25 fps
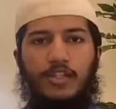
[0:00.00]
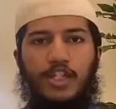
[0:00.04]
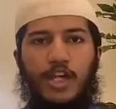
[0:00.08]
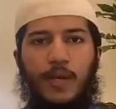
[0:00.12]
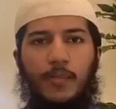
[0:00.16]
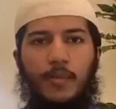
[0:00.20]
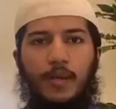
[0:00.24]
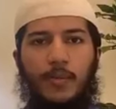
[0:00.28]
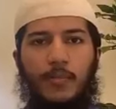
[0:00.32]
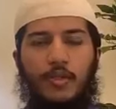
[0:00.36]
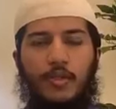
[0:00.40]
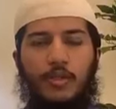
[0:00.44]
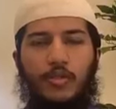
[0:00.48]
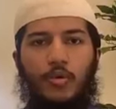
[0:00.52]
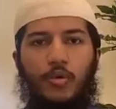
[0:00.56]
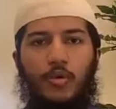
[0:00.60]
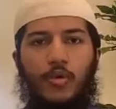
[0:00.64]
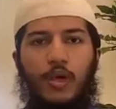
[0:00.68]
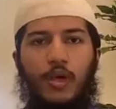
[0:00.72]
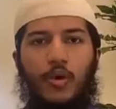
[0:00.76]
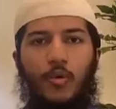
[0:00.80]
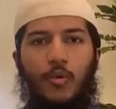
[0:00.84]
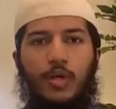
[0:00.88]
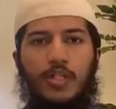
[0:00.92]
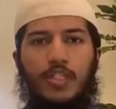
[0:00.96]
chapter number
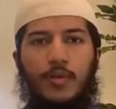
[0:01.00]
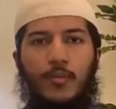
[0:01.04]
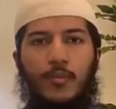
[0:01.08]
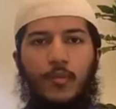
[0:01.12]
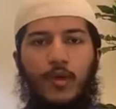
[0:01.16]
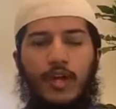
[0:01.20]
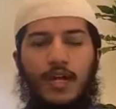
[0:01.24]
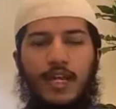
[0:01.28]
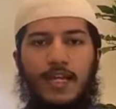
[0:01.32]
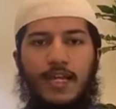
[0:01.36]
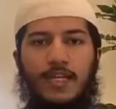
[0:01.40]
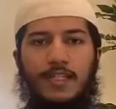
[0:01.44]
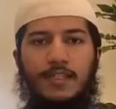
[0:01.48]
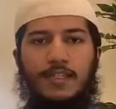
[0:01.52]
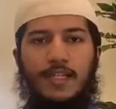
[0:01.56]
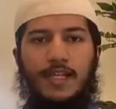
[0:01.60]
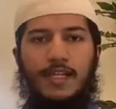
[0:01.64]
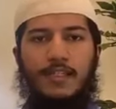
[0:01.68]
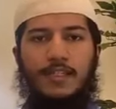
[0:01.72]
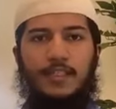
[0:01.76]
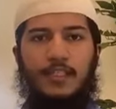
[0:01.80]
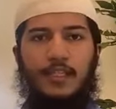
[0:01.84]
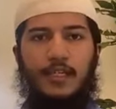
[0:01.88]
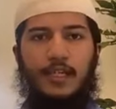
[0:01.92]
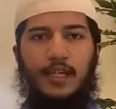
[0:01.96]
2, verse number
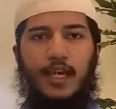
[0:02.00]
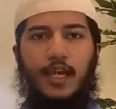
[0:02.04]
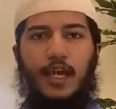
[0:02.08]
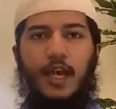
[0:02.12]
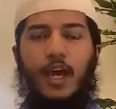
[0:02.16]
186,